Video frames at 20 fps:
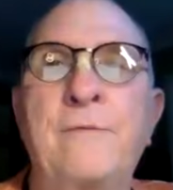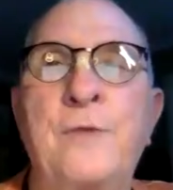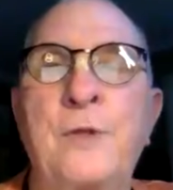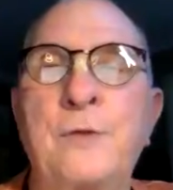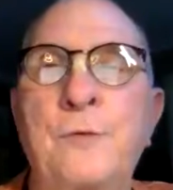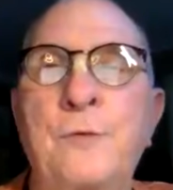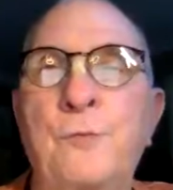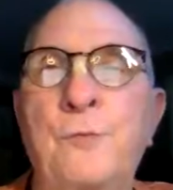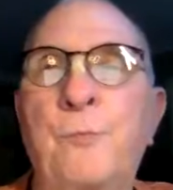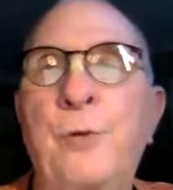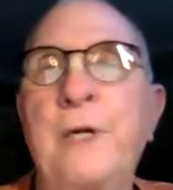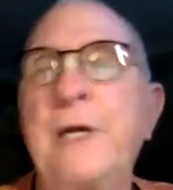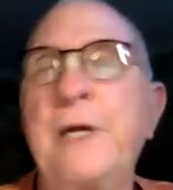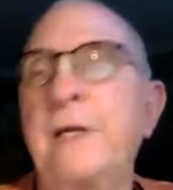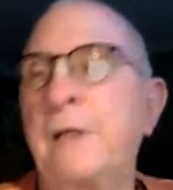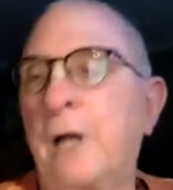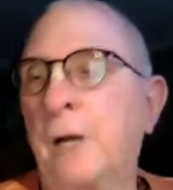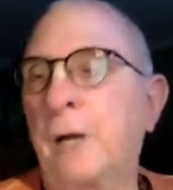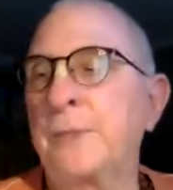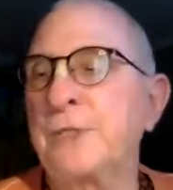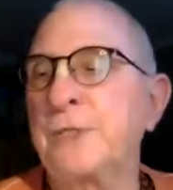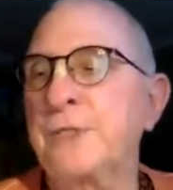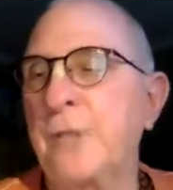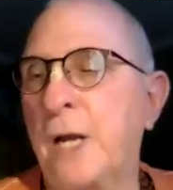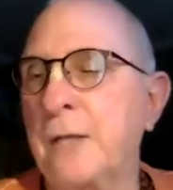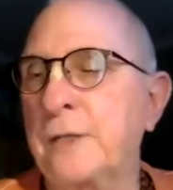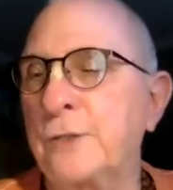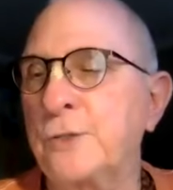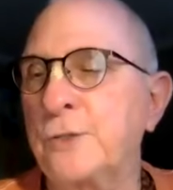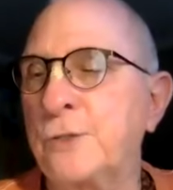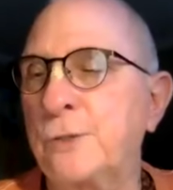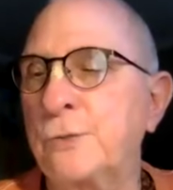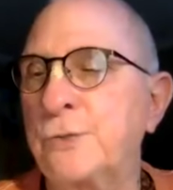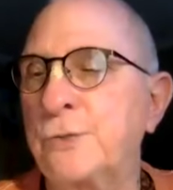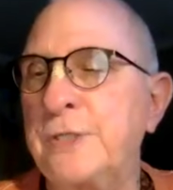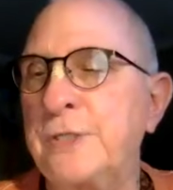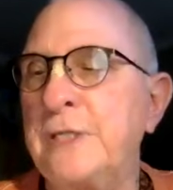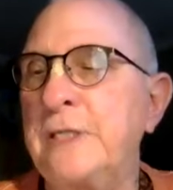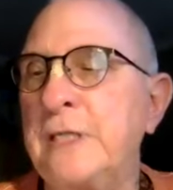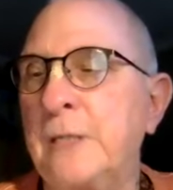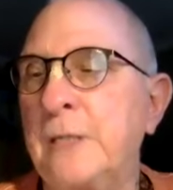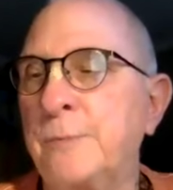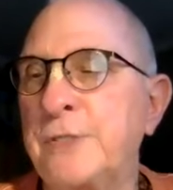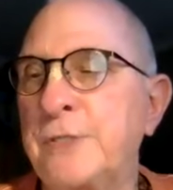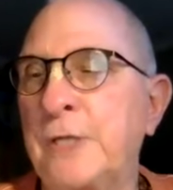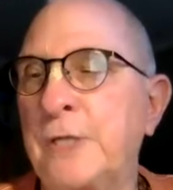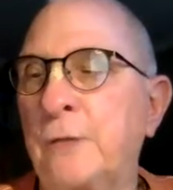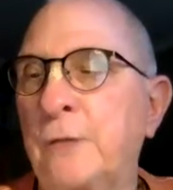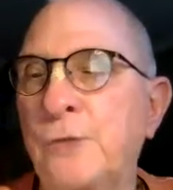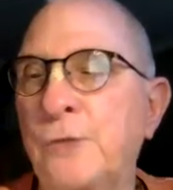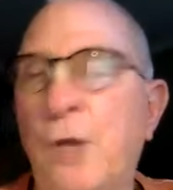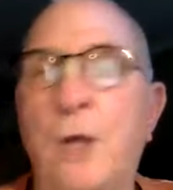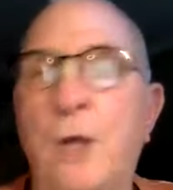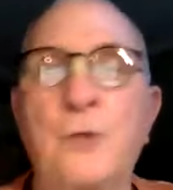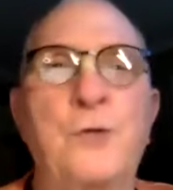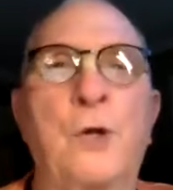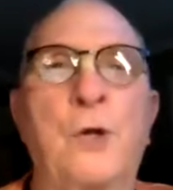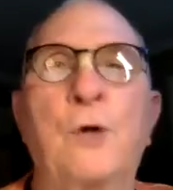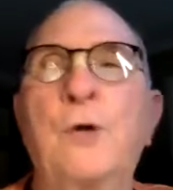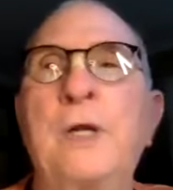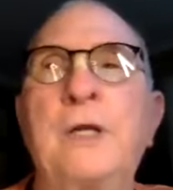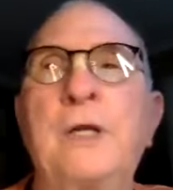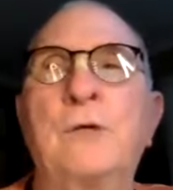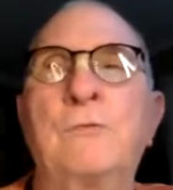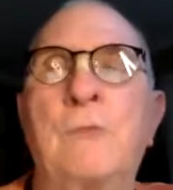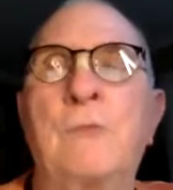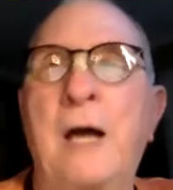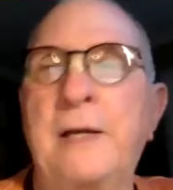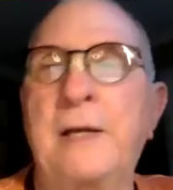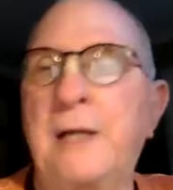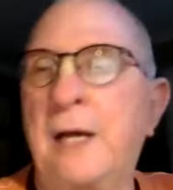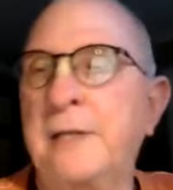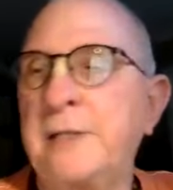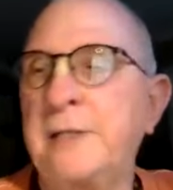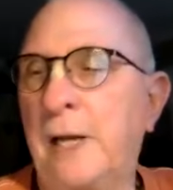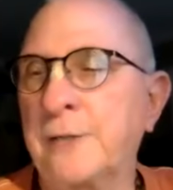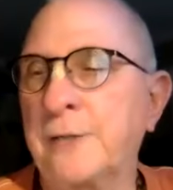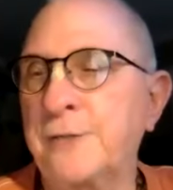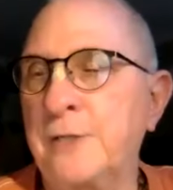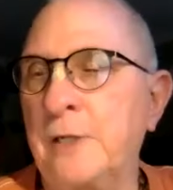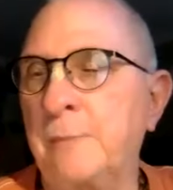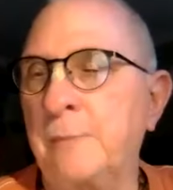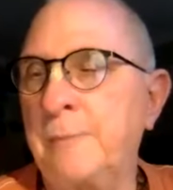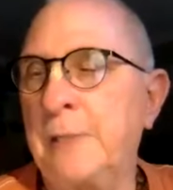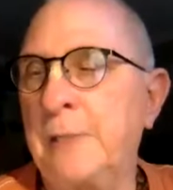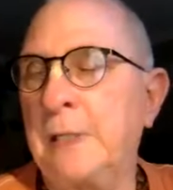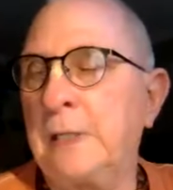the Priyanarma Sakas who see themselves also in Radha Dasyam.